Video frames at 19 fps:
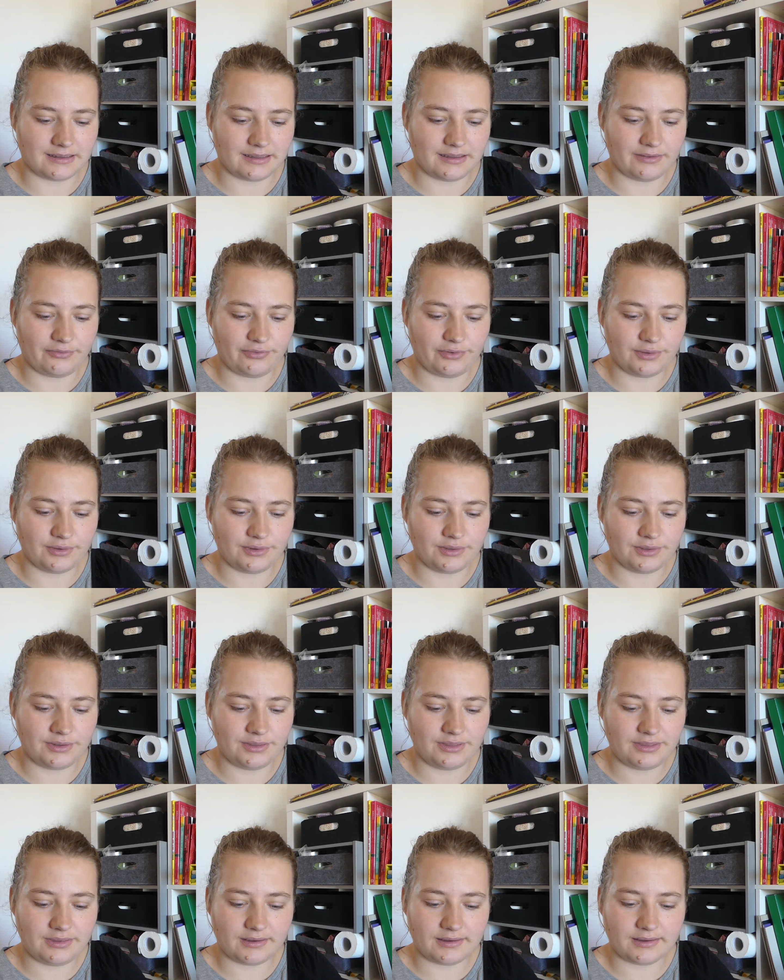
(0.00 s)
if you
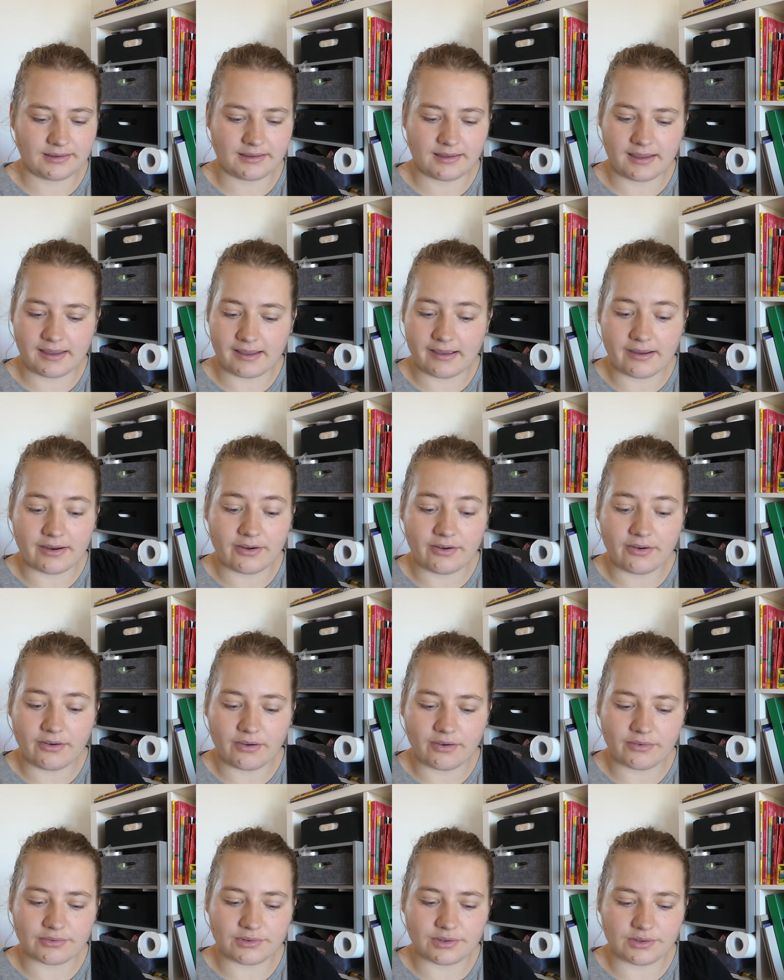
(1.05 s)
don't take care
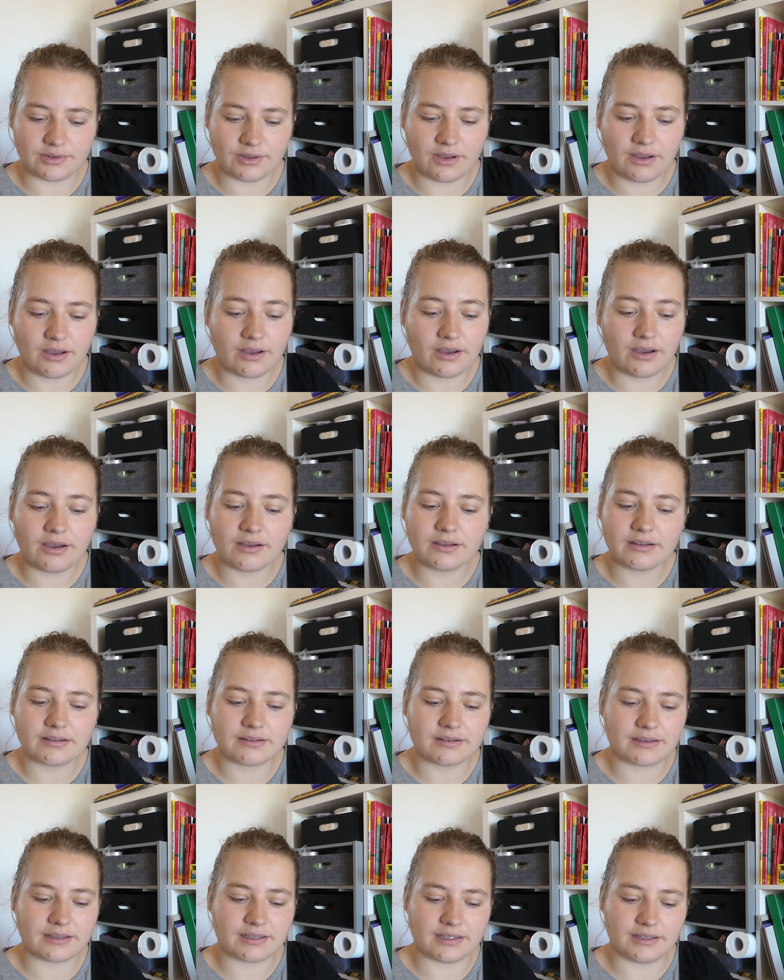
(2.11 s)
of the dog,
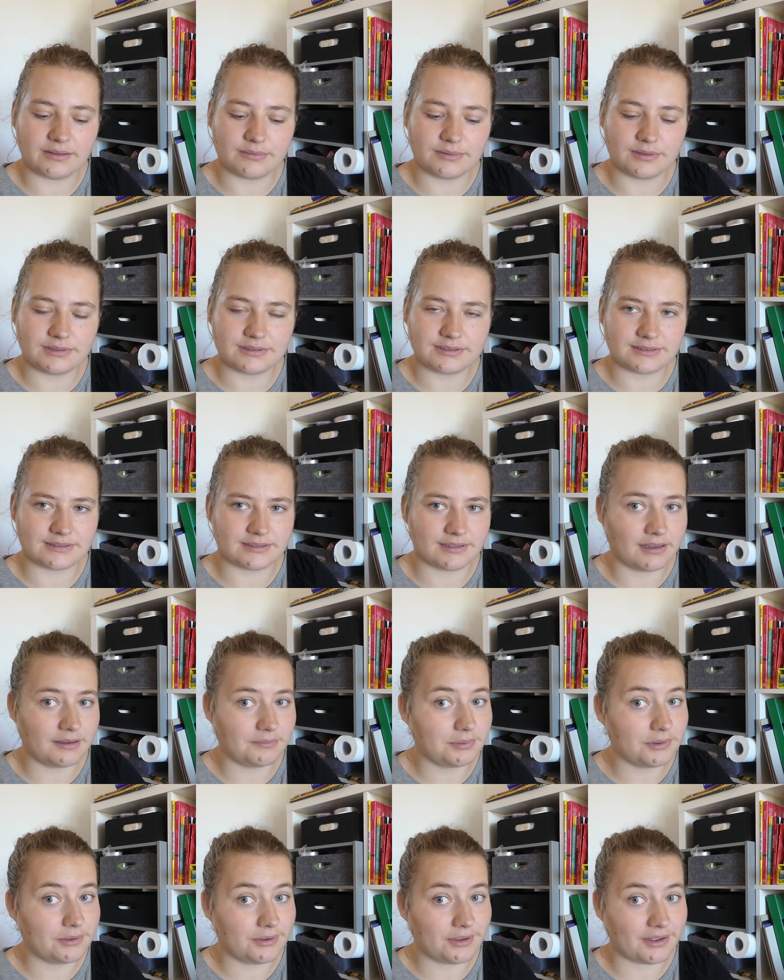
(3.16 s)
he will
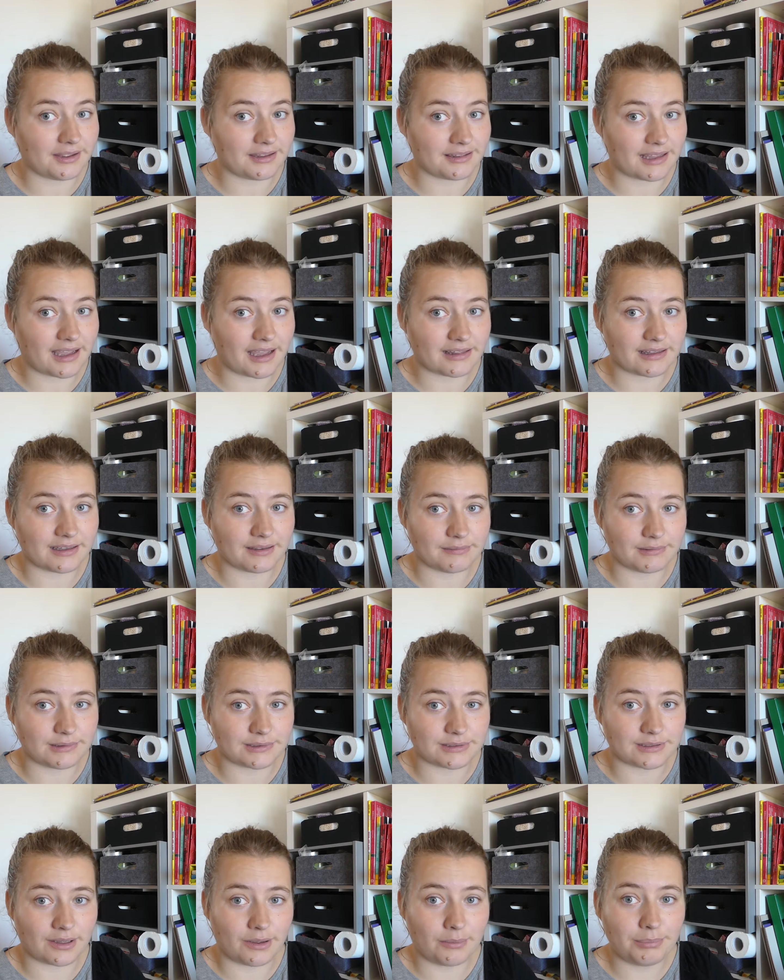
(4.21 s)
stop doing that. He will
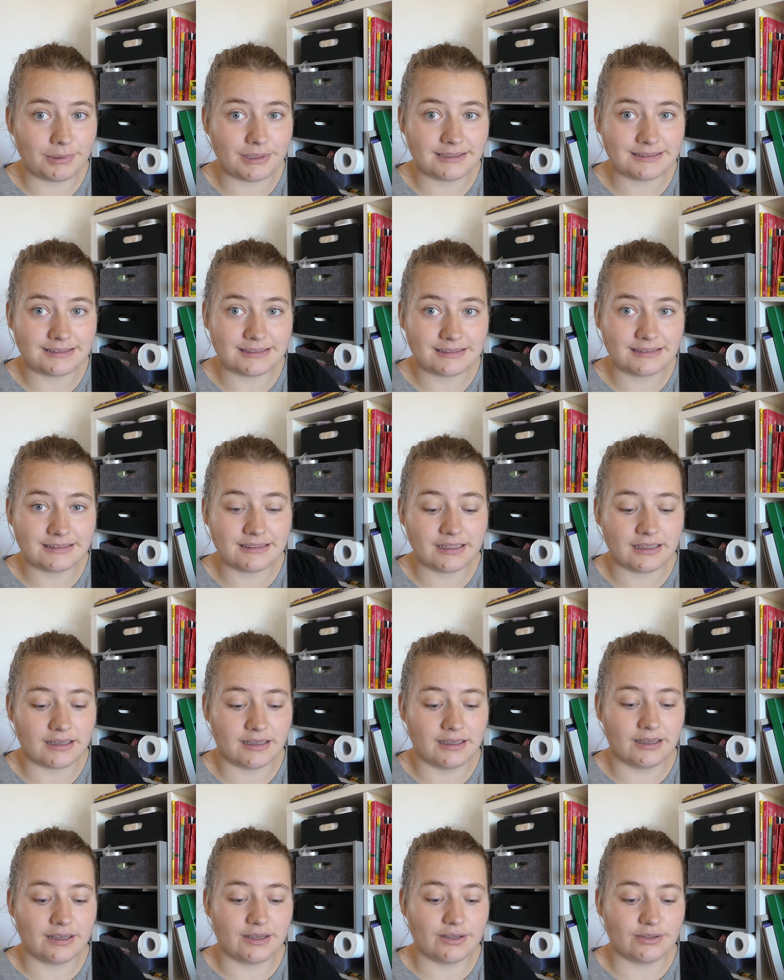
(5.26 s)
stop listening
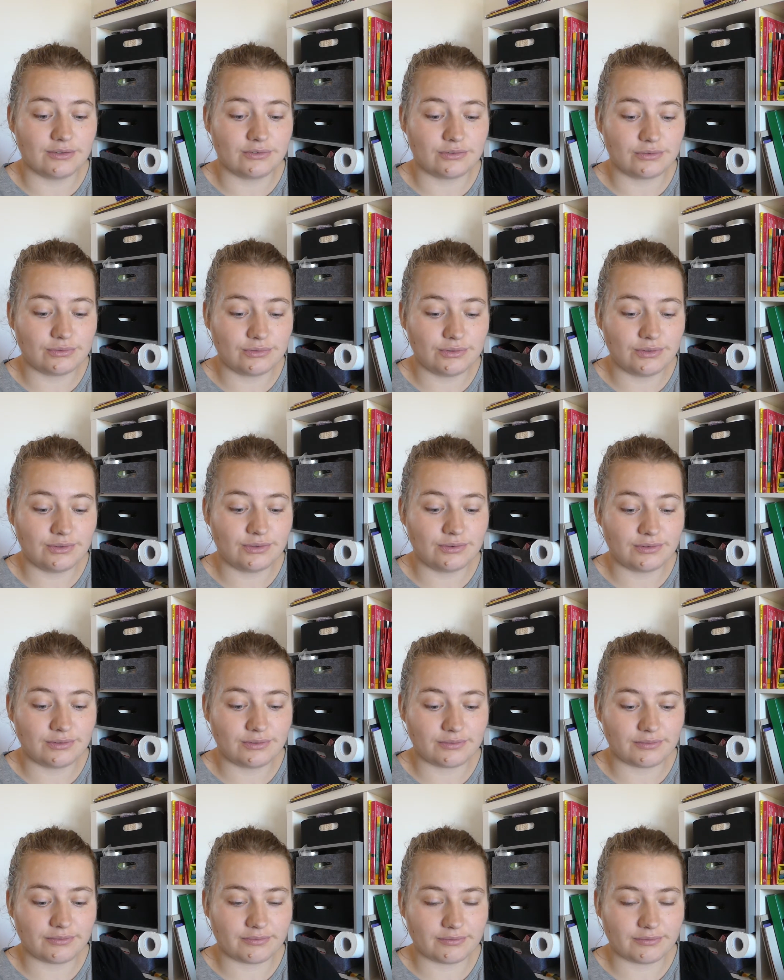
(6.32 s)
to you,